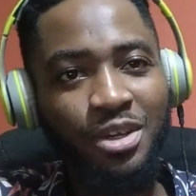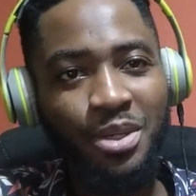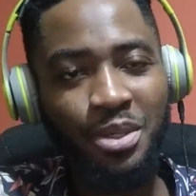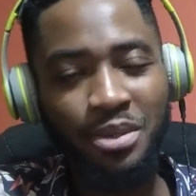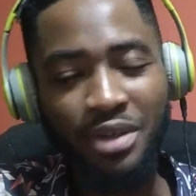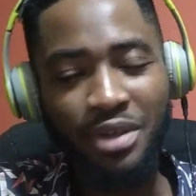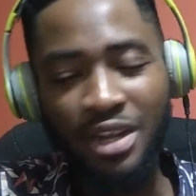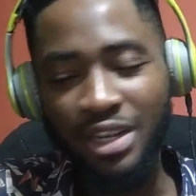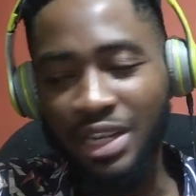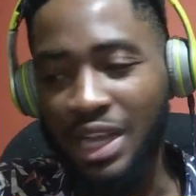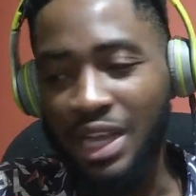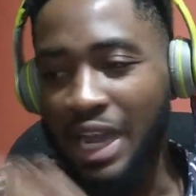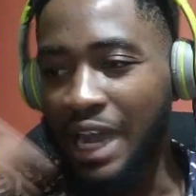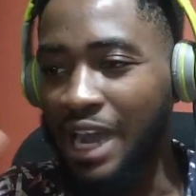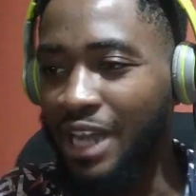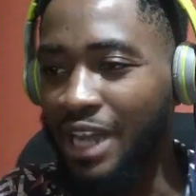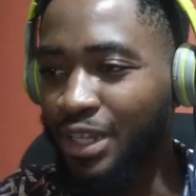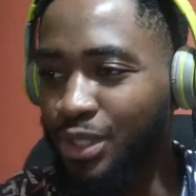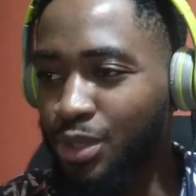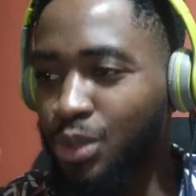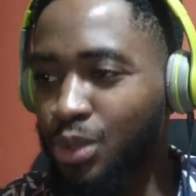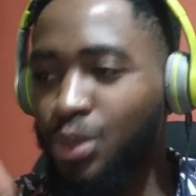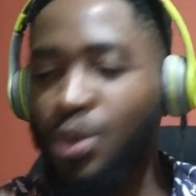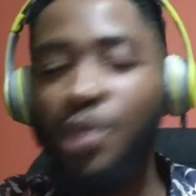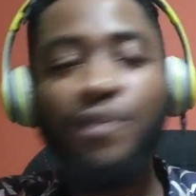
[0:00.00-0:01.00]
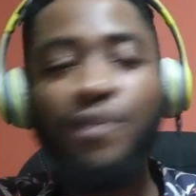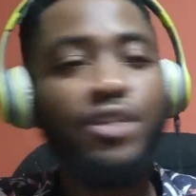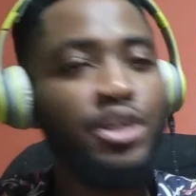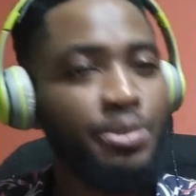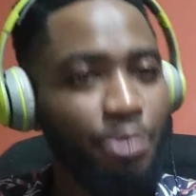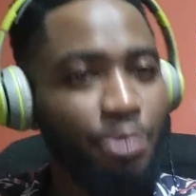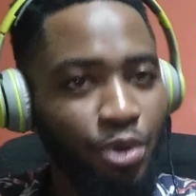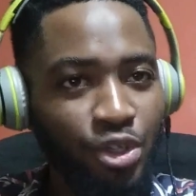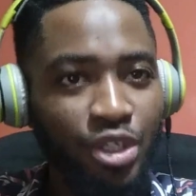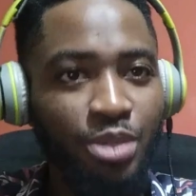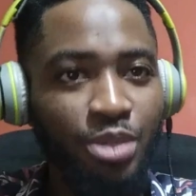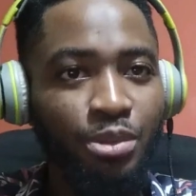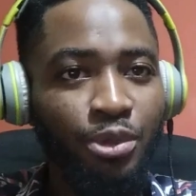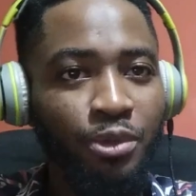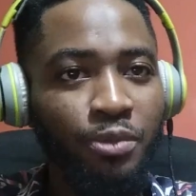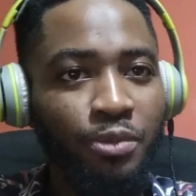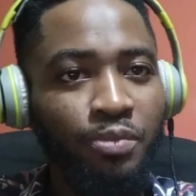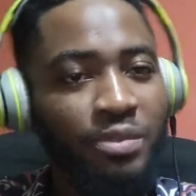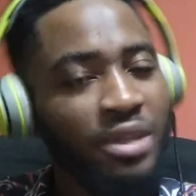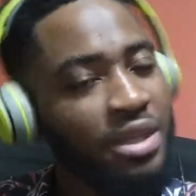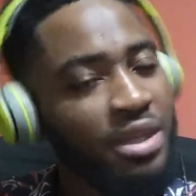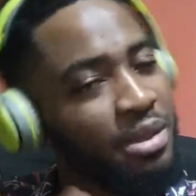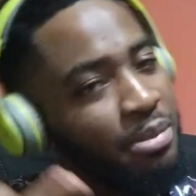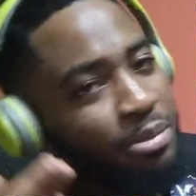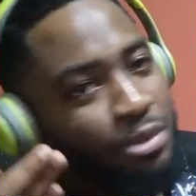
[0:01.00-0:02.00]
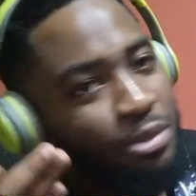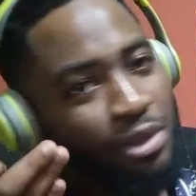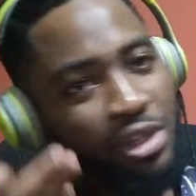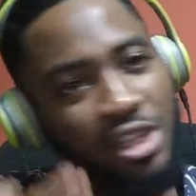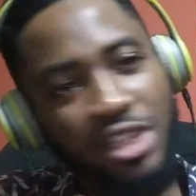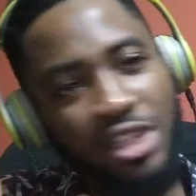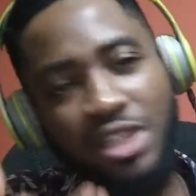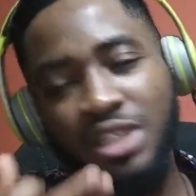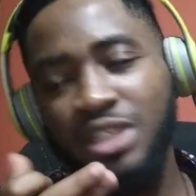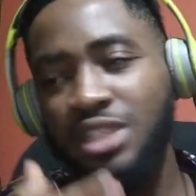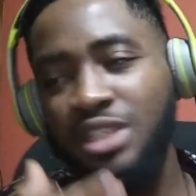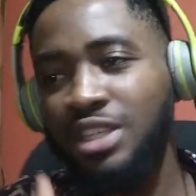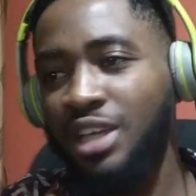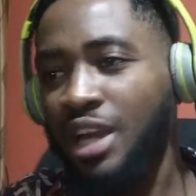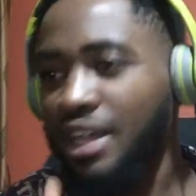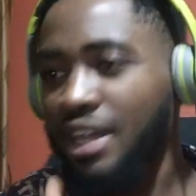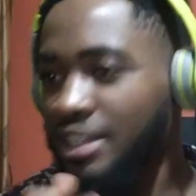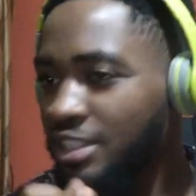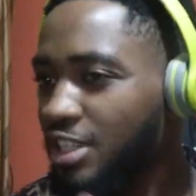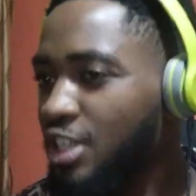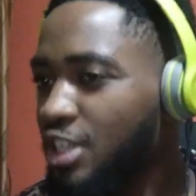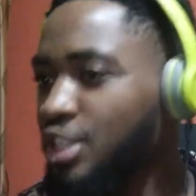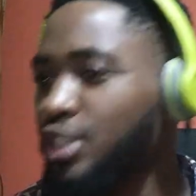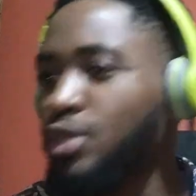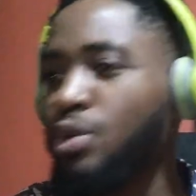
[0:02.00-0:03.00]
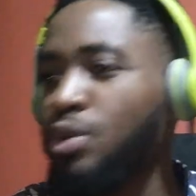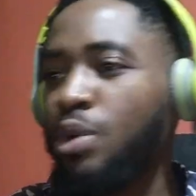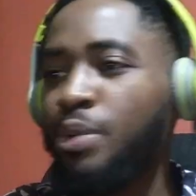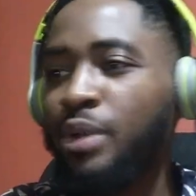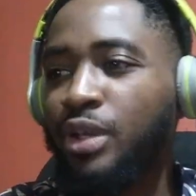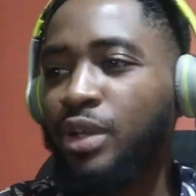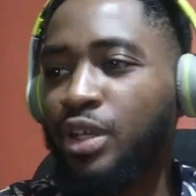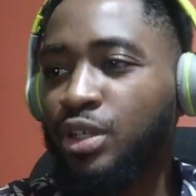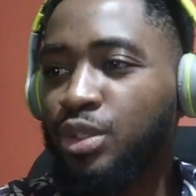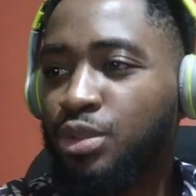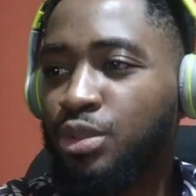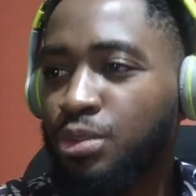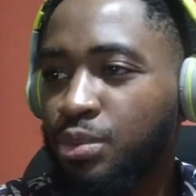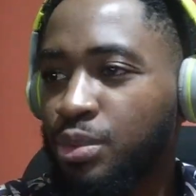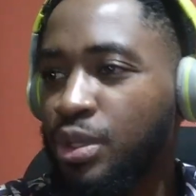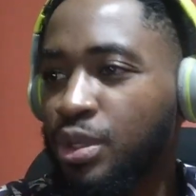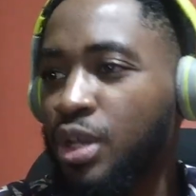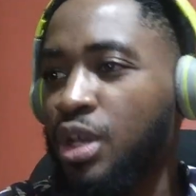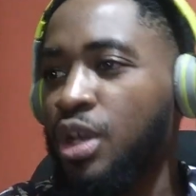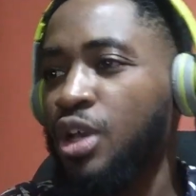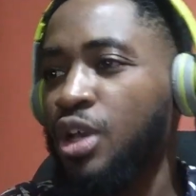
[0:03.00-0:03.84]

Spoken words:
Right now, I don't know if it's possible, but let's see, guys. Let's see what we can do.